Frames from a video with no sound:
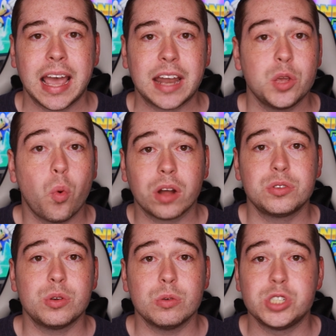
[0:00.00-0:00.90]
and you
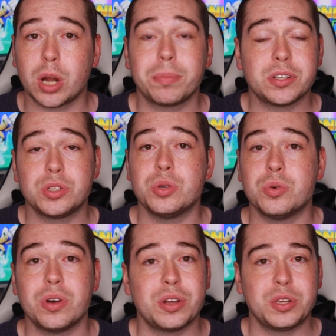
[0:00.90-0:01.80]
want to jump
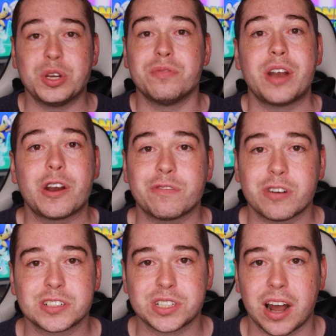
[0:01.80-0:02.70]
into your very
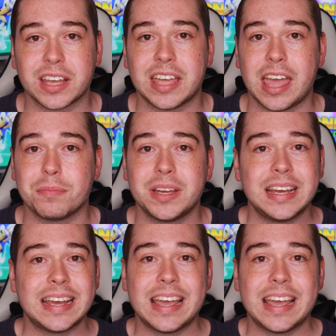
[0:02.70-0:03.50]
first Sonic game